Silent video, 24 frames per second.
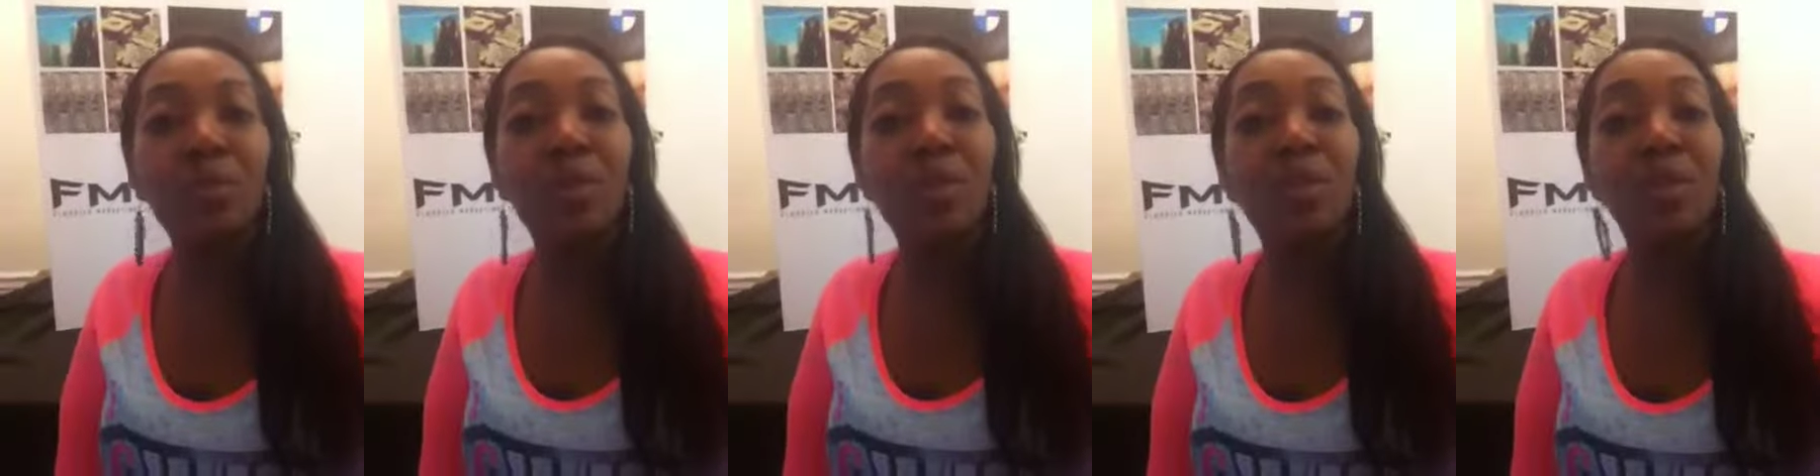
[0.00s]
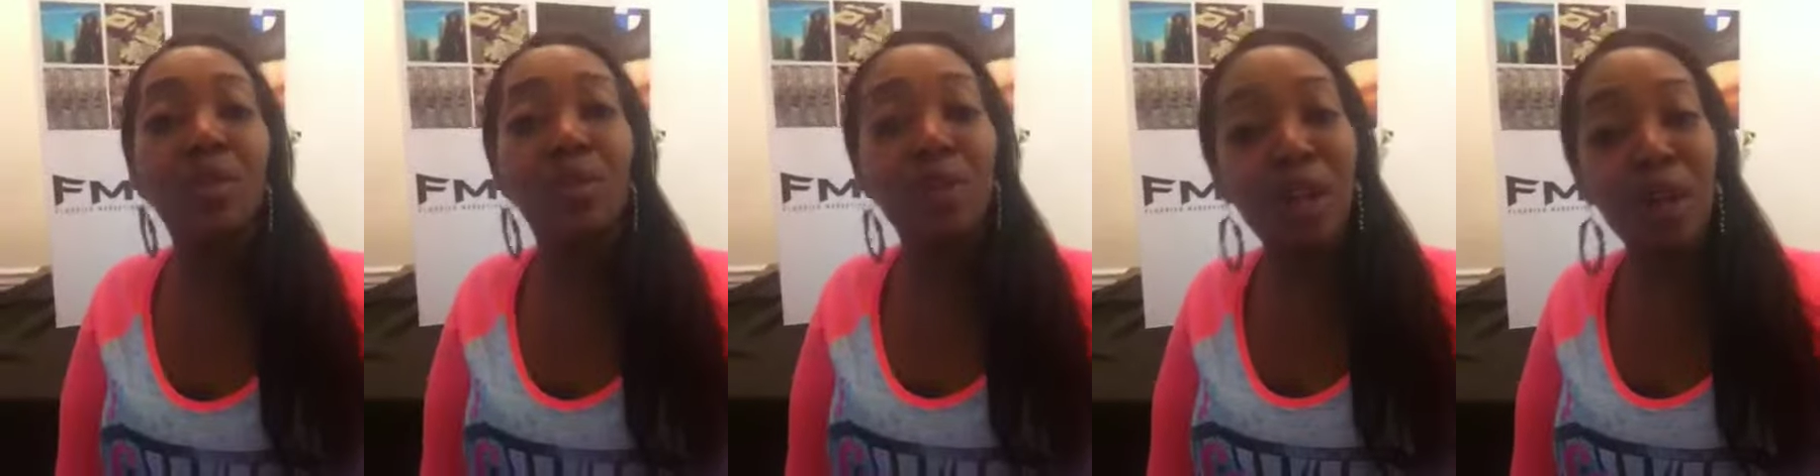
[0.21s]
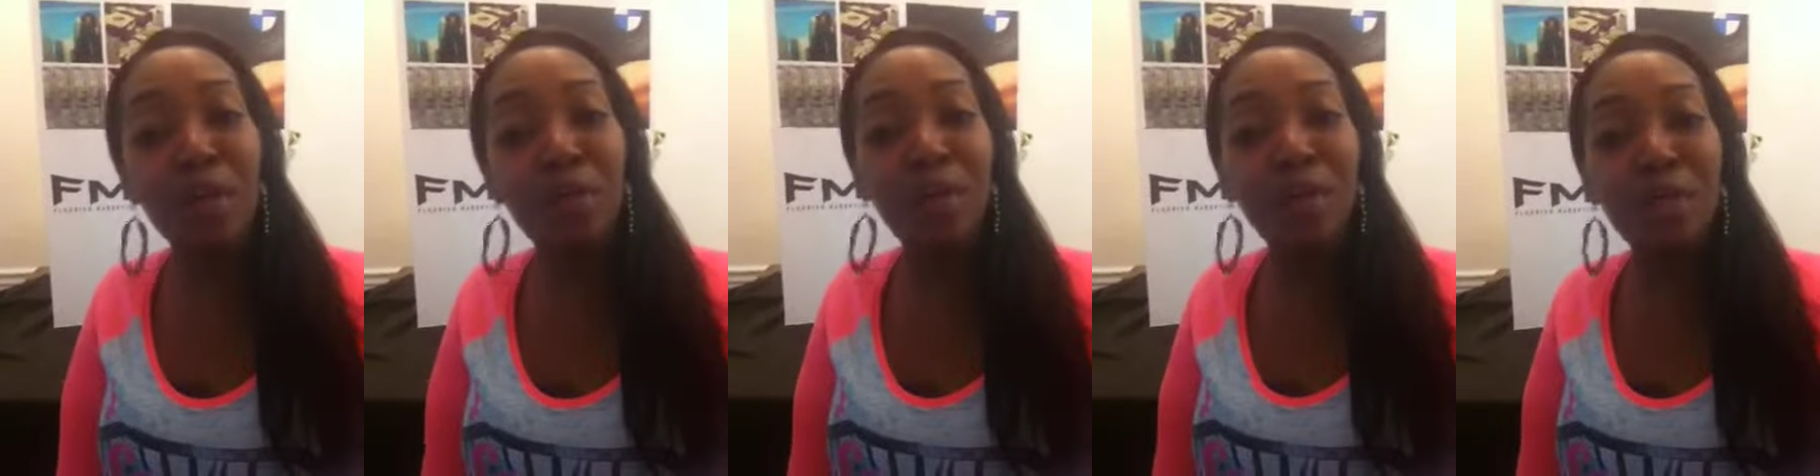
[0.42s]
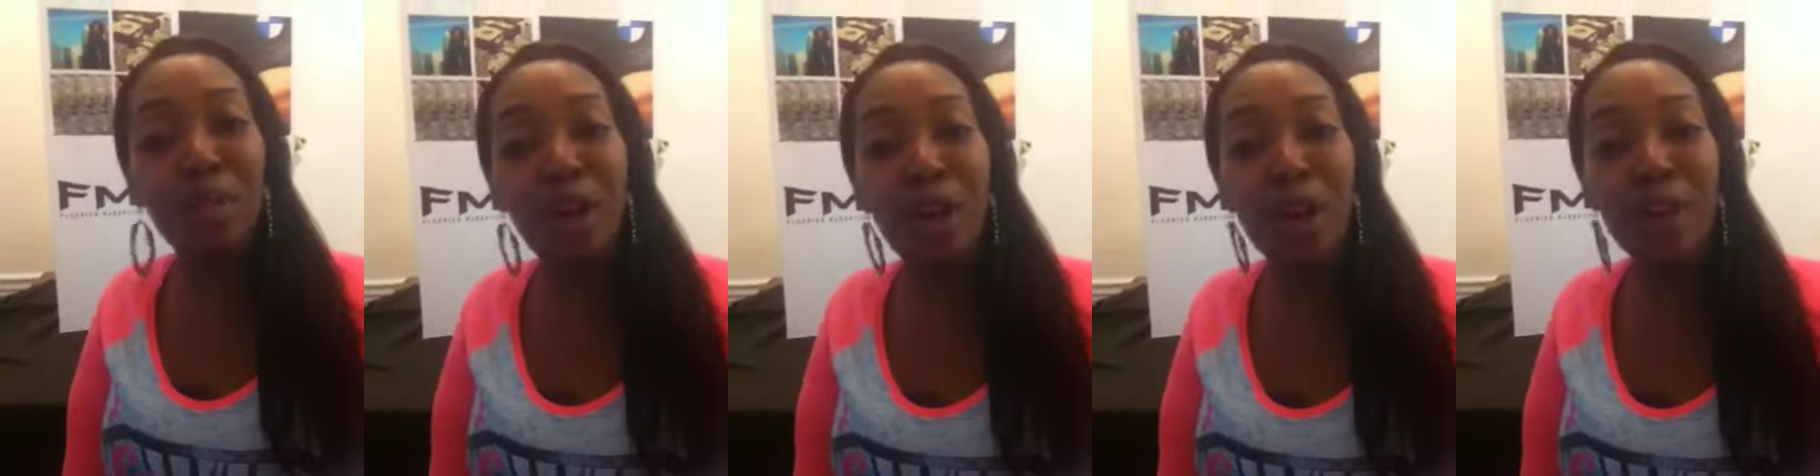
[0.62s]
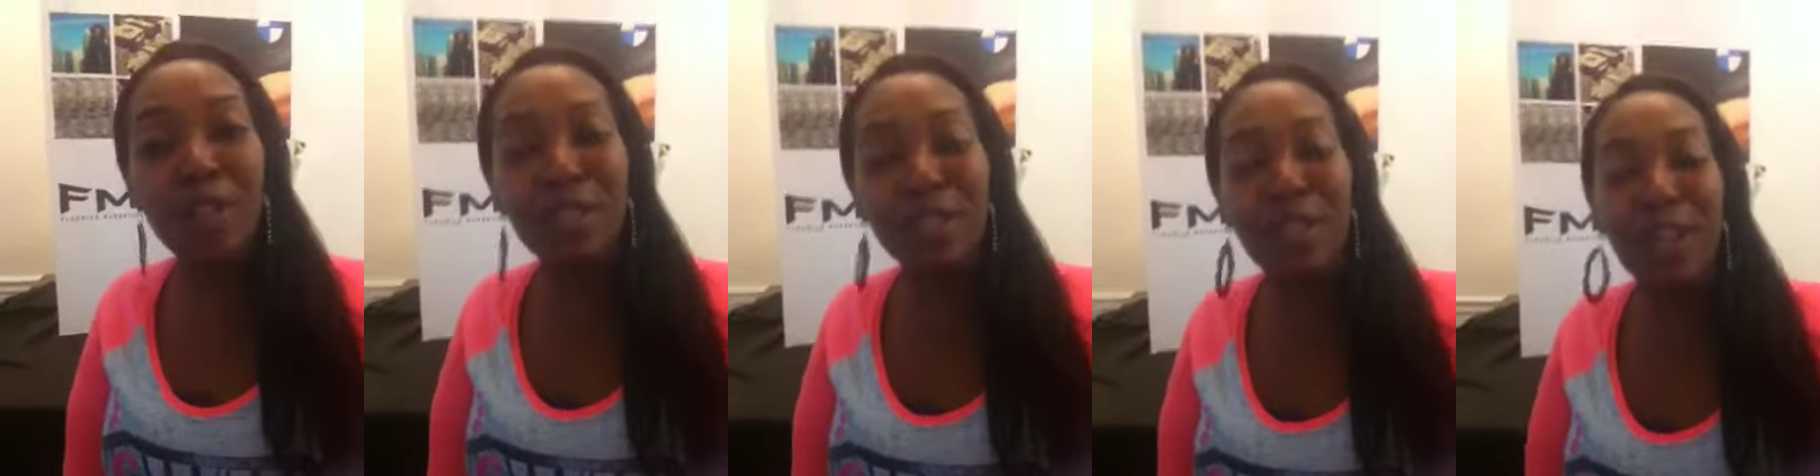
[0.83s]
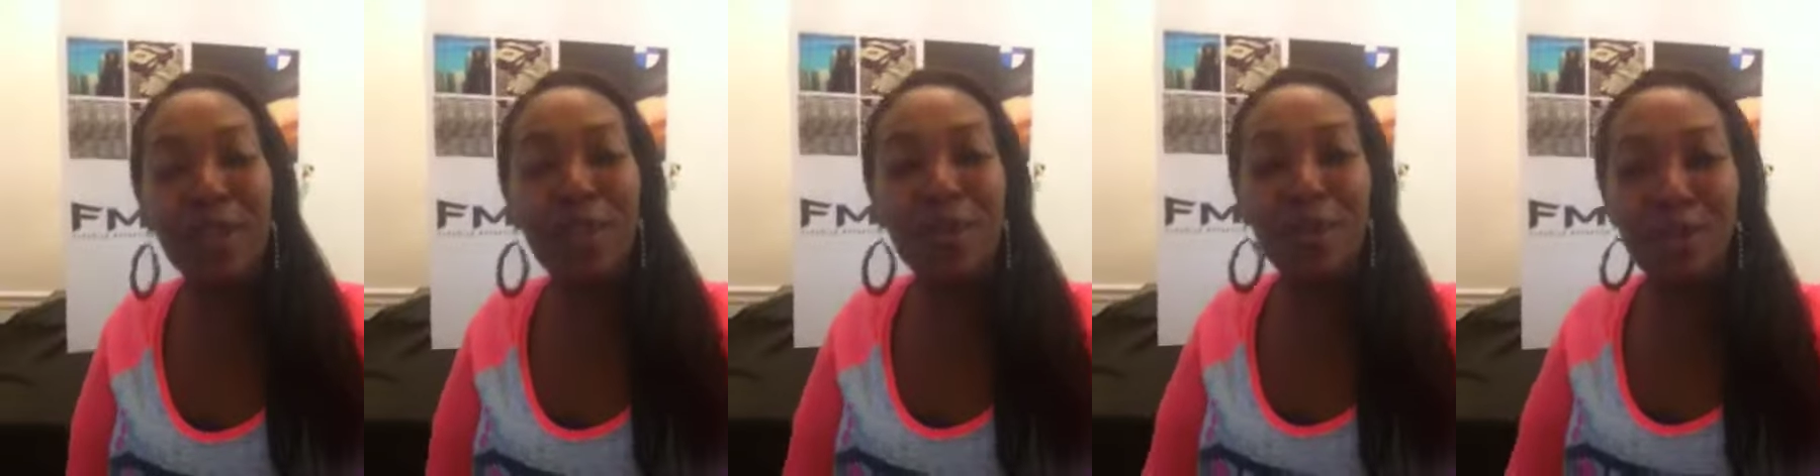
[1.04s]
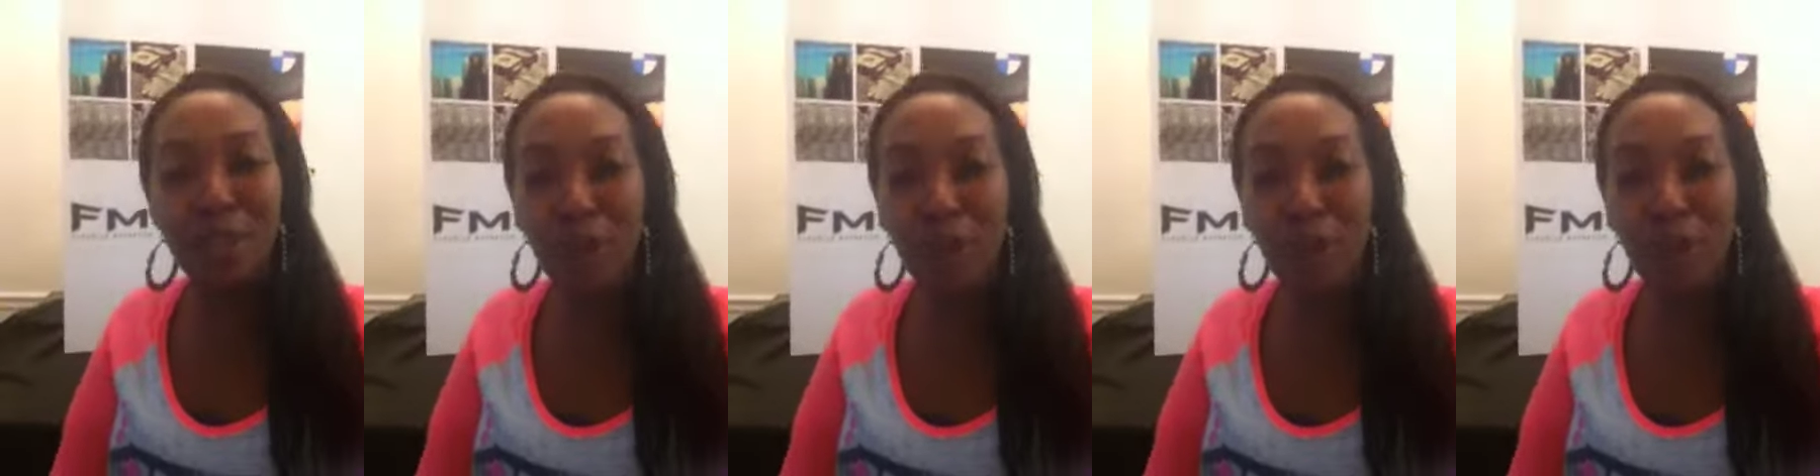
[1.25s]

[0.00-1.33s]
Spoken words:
once you get results and you